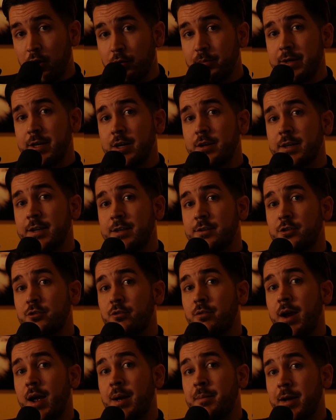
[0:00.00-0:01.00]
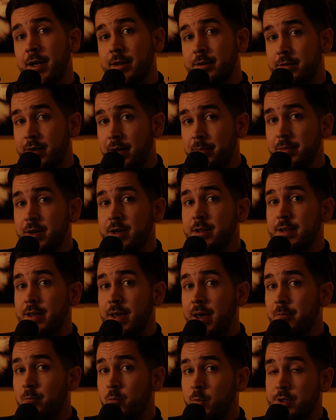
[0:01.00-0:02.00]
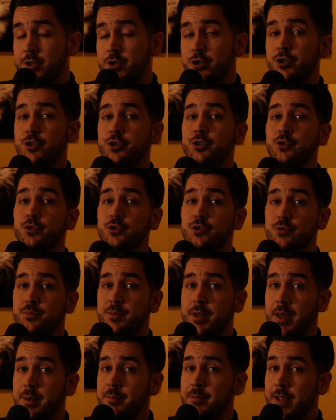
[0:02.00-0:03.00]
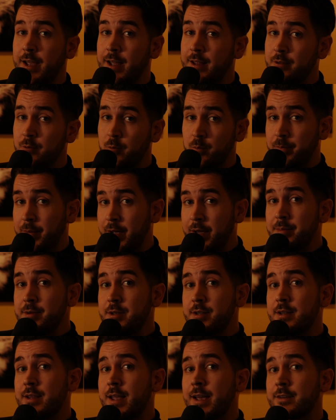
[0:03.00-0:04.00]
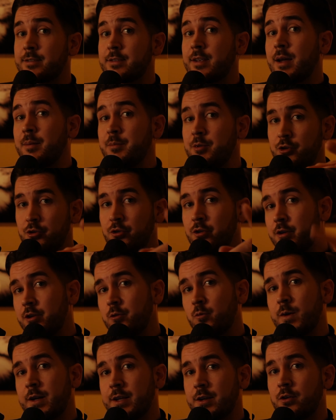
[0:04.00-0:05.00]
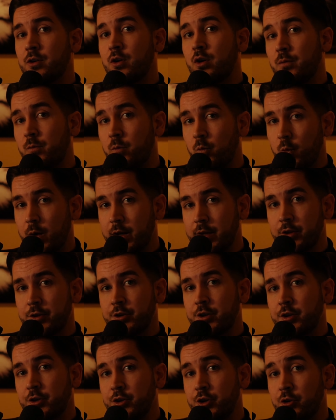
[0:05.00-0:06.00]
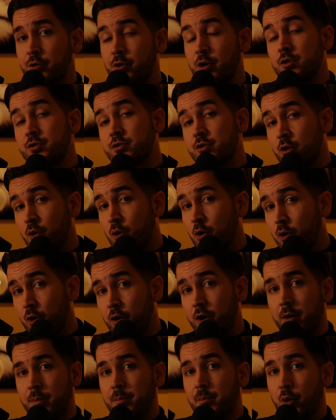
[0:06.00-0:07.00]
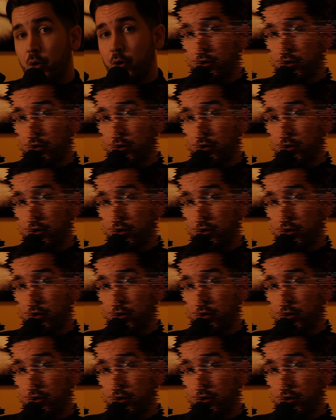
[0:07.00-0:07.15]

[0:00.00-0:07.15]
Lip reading: me on Instagram and send me a DM with your YouTube name. Then maybe the next time you're the winner of €100 or more.